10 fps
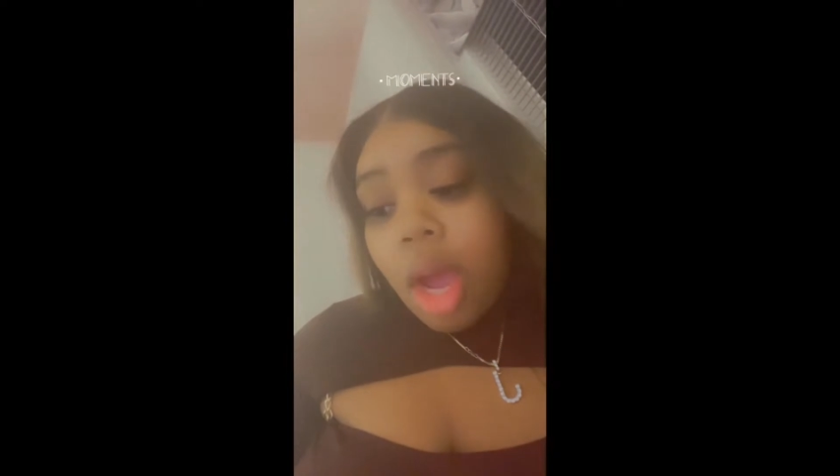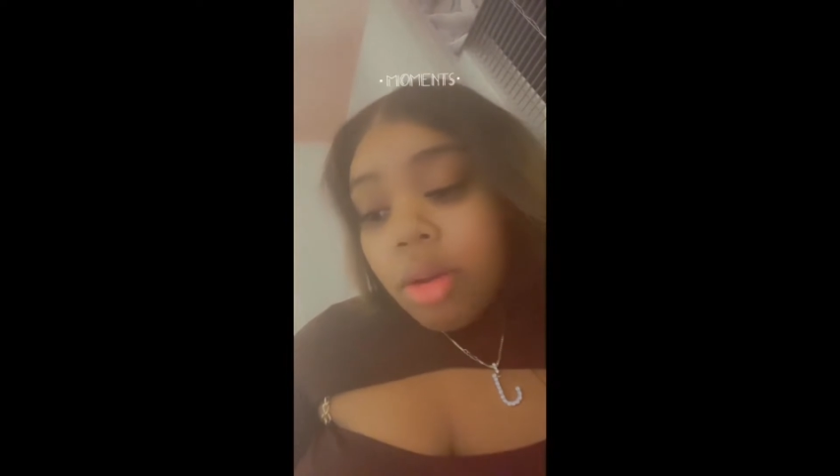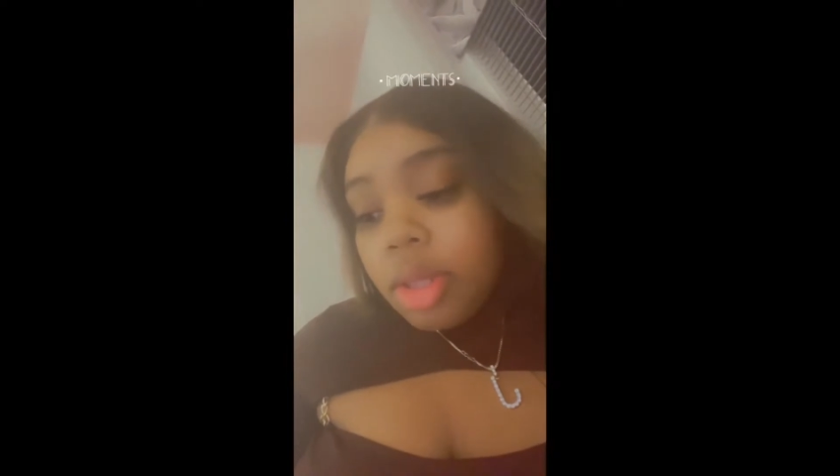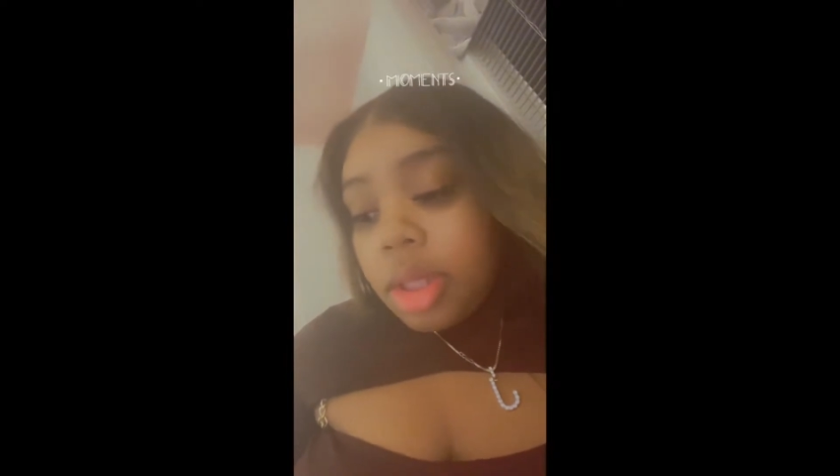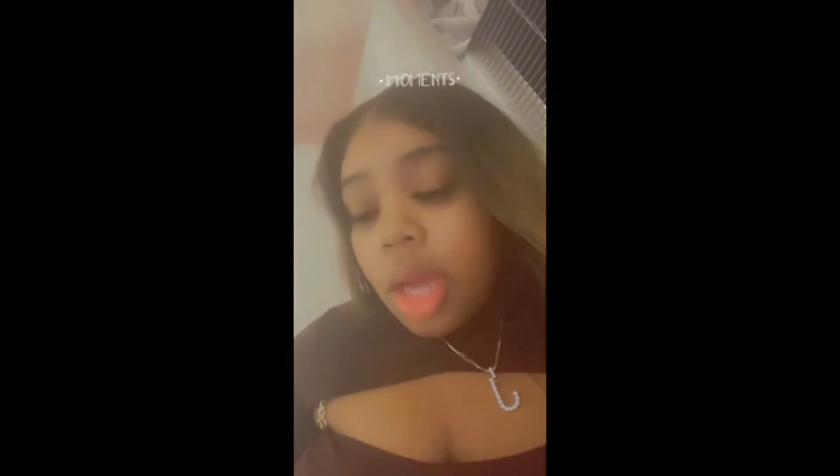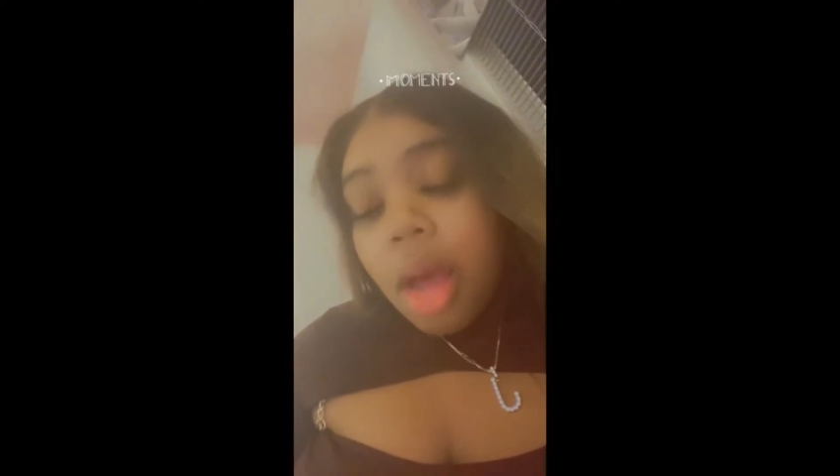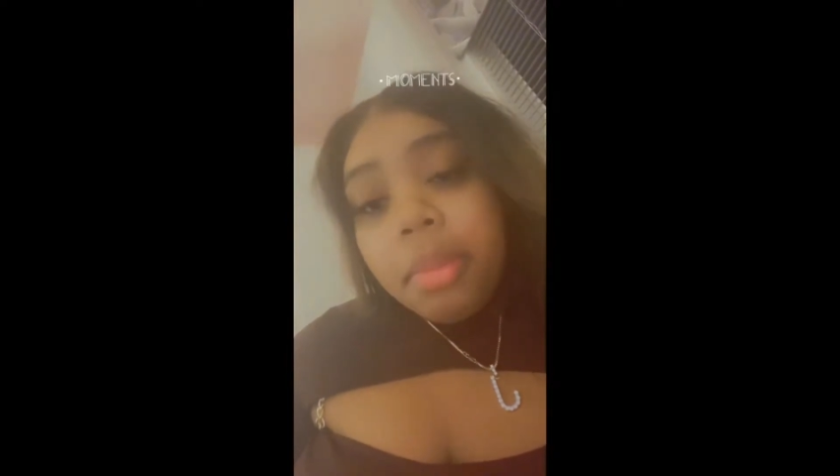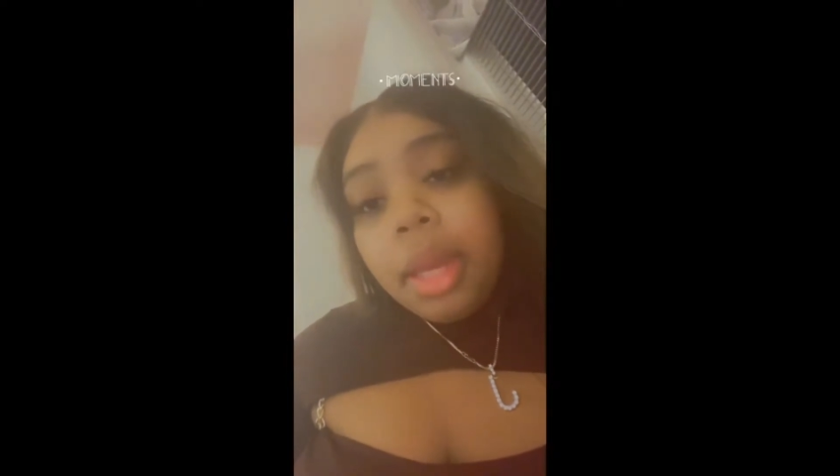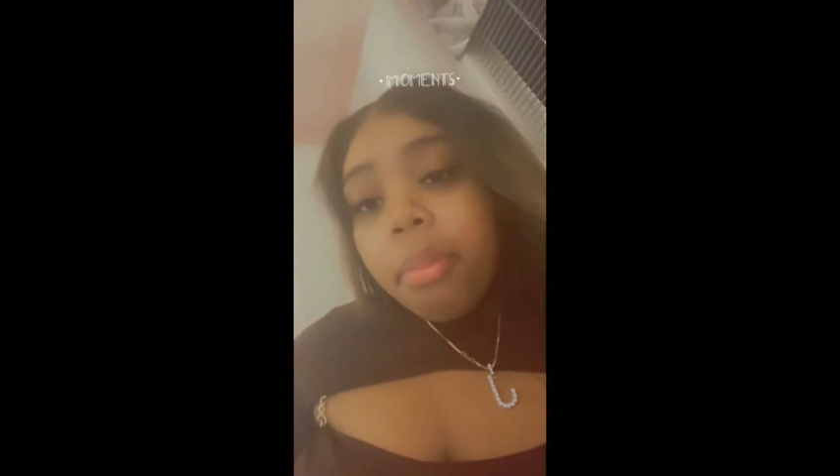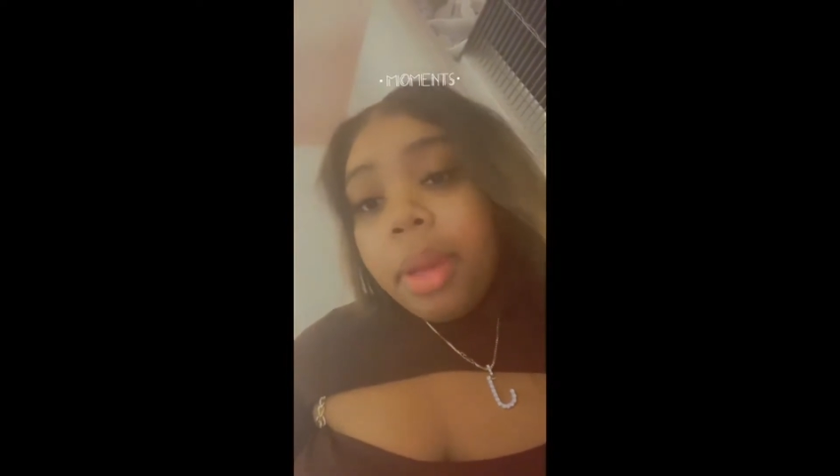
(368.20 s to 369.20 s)
just call
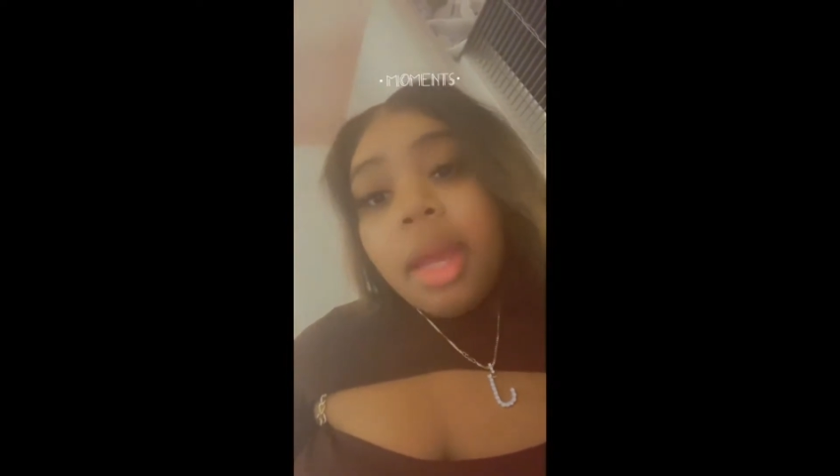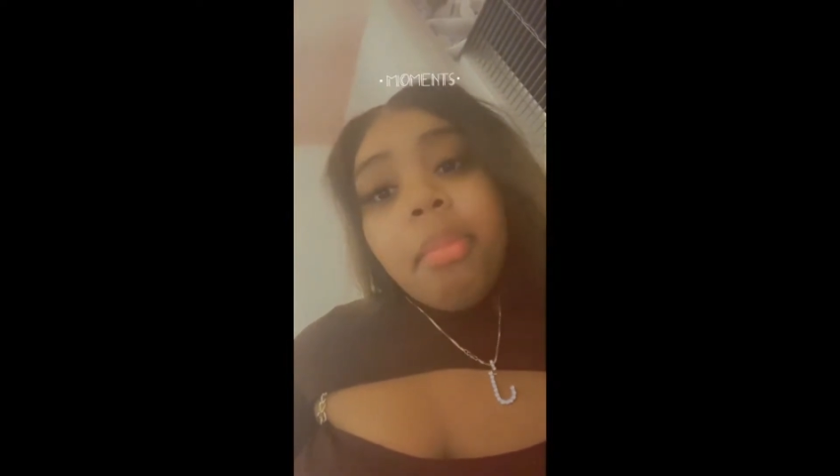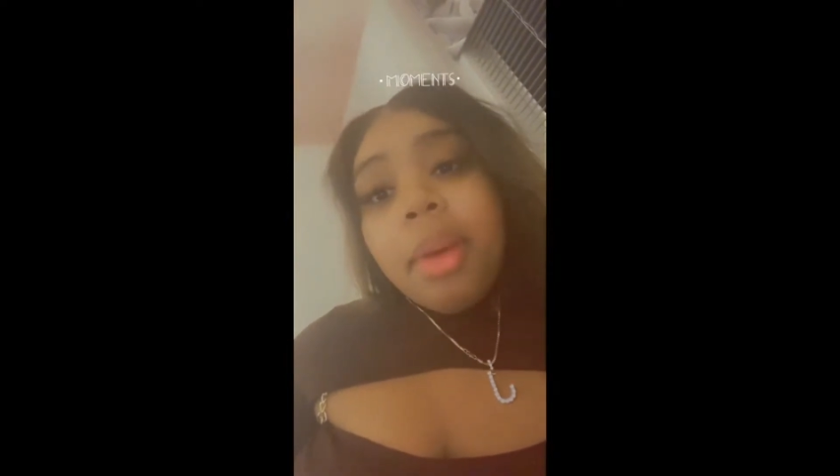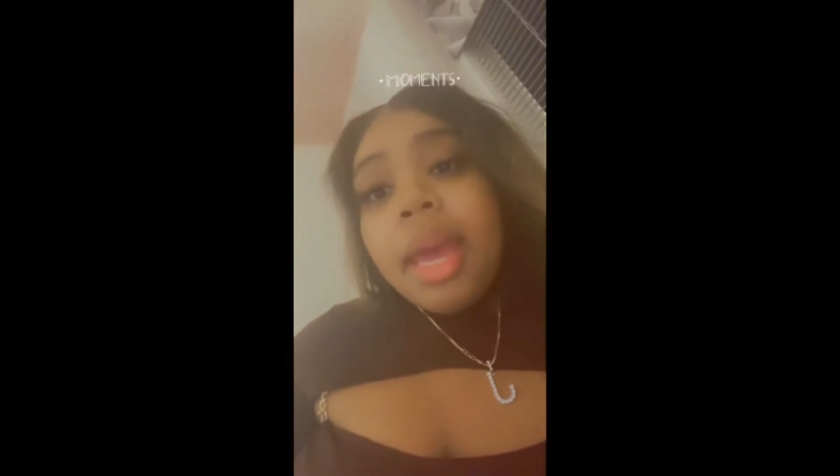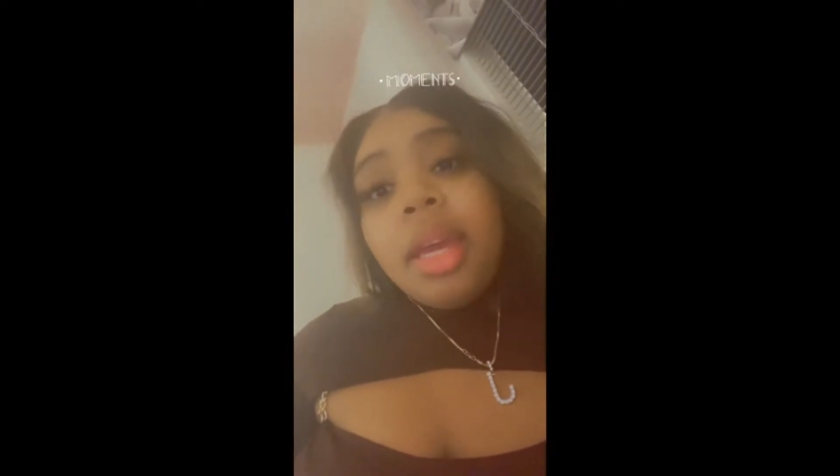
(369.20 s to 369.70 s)
me Big Bank